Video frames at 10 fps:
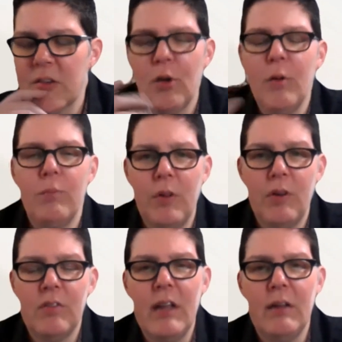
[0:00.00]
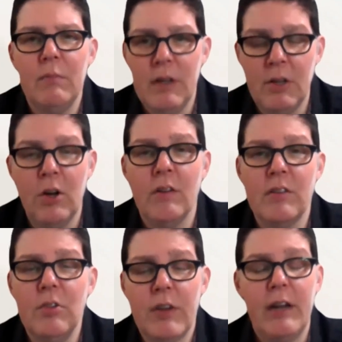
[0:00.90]
So say in
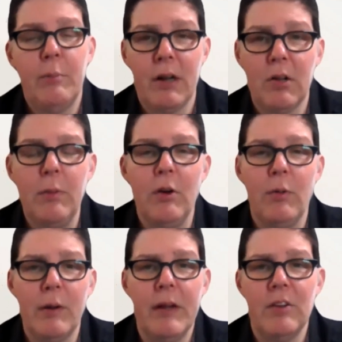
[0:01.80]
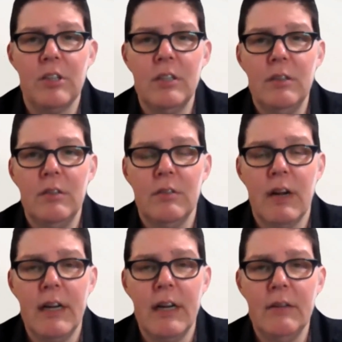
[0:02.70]
Guernsey you've got a medical marijuana patient,
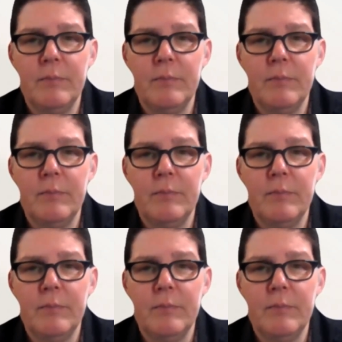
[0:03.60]
right?